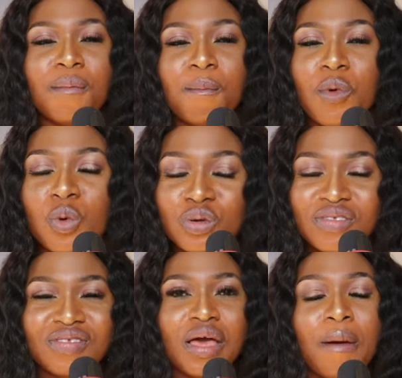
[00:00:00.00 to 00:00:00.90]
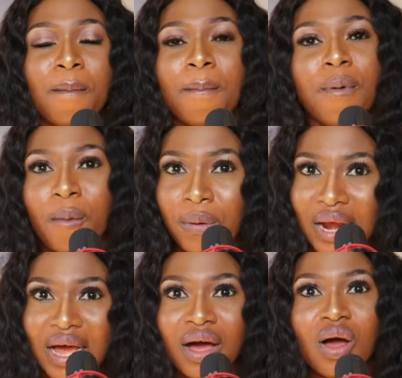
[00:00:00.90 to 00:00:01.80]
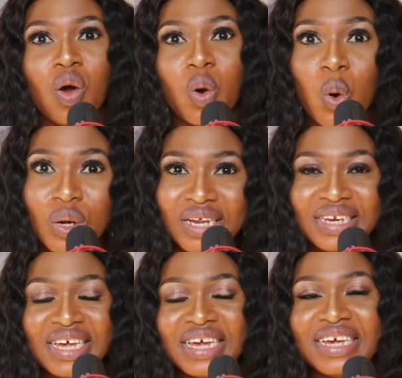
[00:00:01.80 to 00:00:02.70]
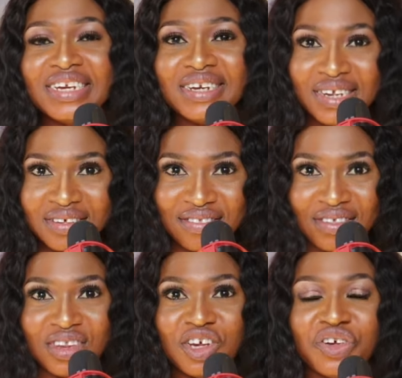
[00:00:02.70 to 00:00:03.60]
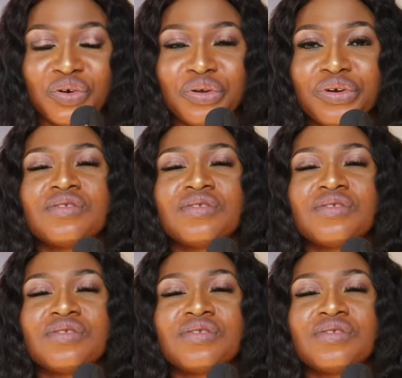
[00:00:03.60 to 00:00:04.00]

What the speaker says: most popular holiday destination.